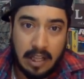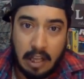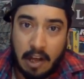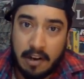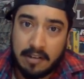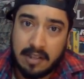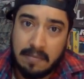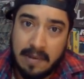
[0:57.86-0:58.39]
a
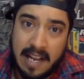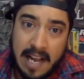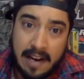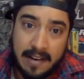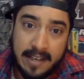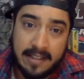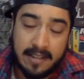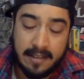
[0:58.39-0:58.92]
lot of
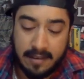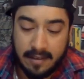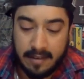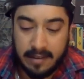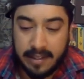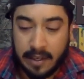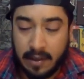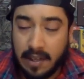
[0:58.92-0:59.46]
similarities.
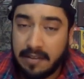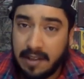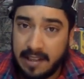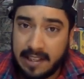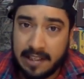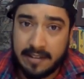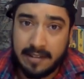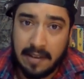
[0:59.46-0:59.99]
The only
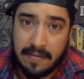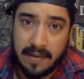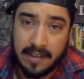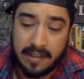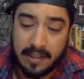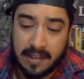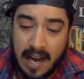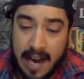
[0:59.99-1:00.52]
thing that's
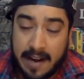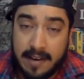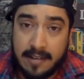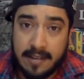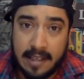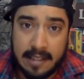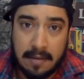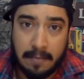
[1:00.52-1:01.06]
different is the
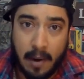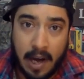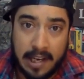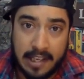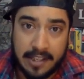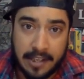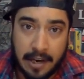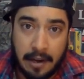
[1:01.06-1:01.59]
tires and the
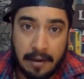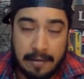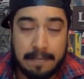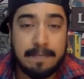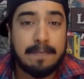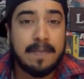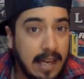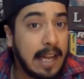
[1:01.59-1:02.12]
body shell.
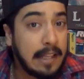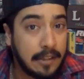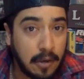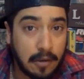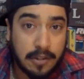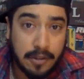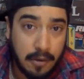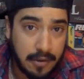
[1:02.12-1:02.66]
And
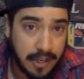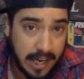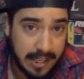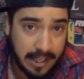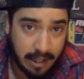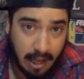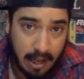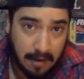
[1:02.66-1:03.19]
those do
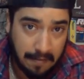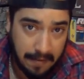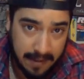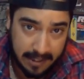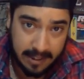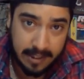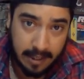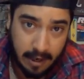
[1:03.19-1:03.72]
change a lot of
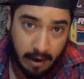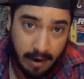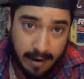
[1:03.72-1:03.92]
physics in the